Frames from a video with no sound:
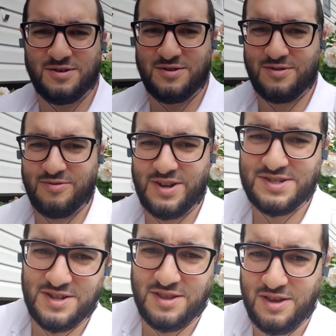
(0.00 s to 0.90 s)

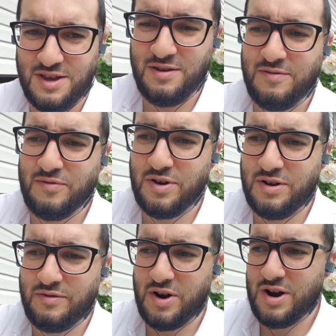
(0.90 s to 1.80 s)
gracing the front
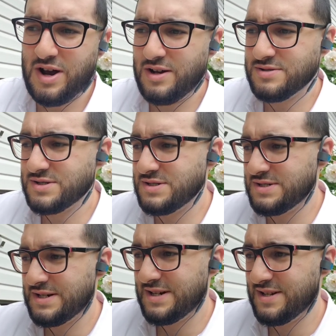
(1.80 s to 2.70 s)
of our house
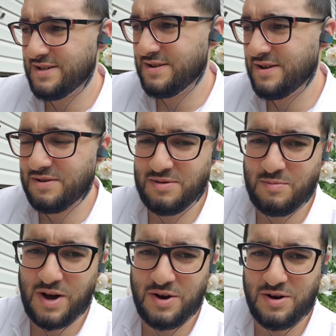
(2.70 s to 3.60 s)
and
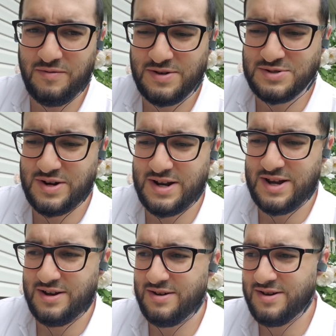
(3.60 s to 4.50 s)
my office right
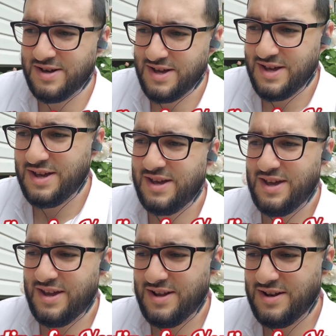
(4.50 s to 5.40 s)
now.
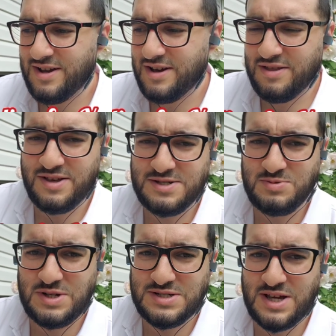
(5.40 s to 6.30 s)
And this
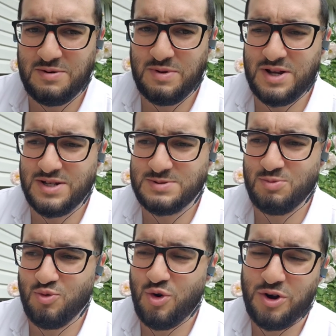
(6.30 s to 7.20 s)
week's segment is
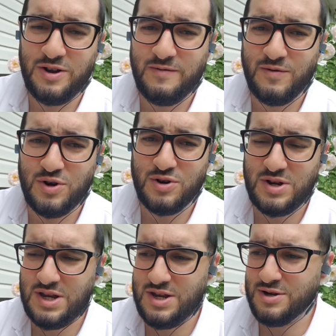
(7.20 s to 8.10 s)
Marauding for Your
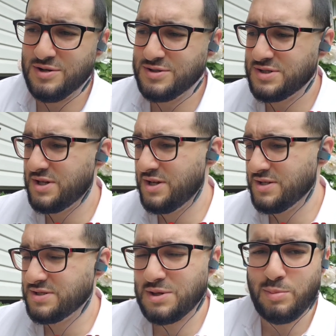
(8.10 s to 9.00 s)
Ears,
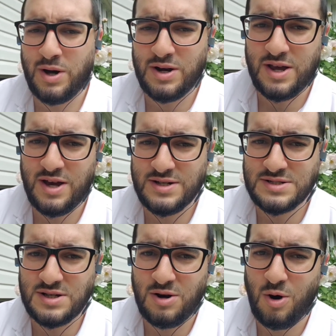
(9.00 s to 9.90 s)
is the
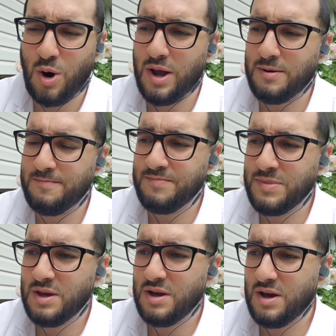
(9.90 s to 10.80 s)
podcast Caught.
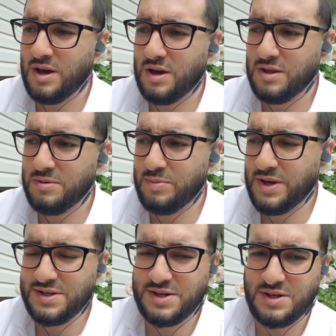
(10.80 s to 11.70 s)
The
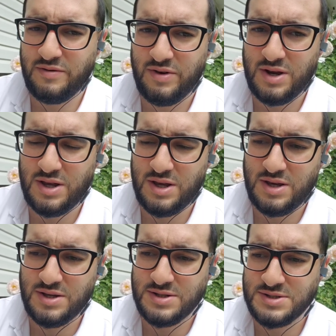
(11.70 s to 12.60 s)
basis of it
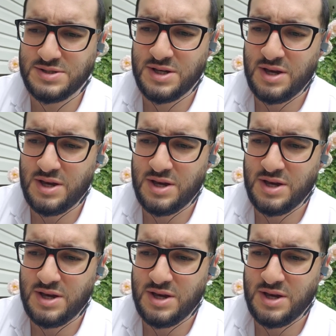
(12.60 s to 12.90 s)
is